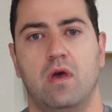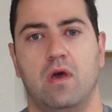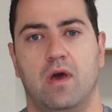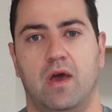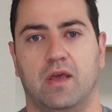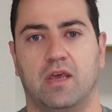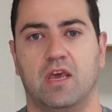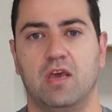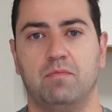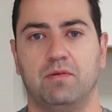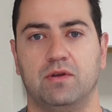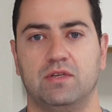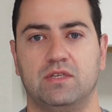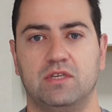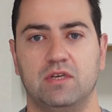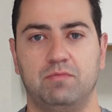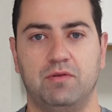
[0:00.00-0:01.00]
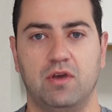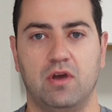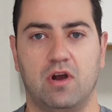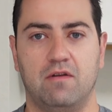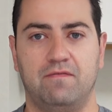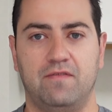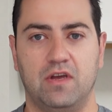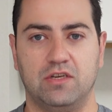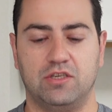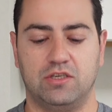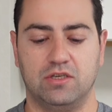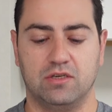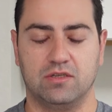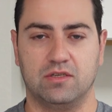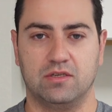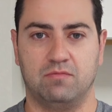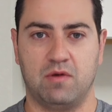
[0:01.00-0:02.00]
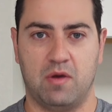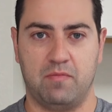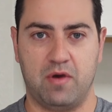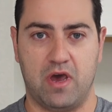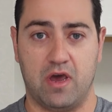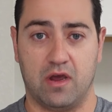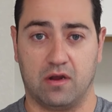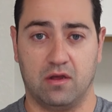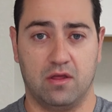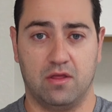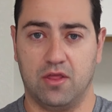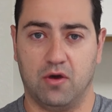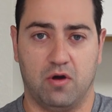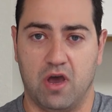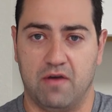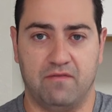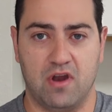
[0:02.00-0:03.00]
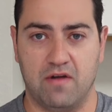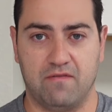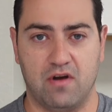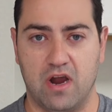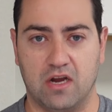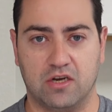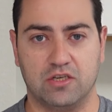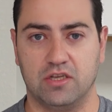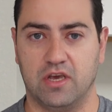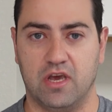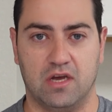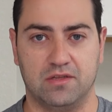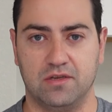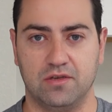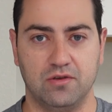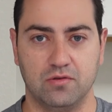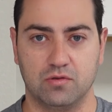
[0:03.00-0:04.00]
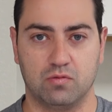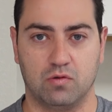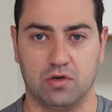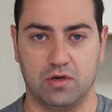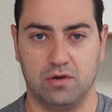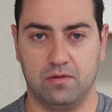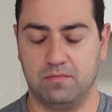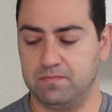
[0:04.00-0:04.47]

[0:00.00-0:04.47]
I keep CPR face shields in my bag, though I've never actually had to use one.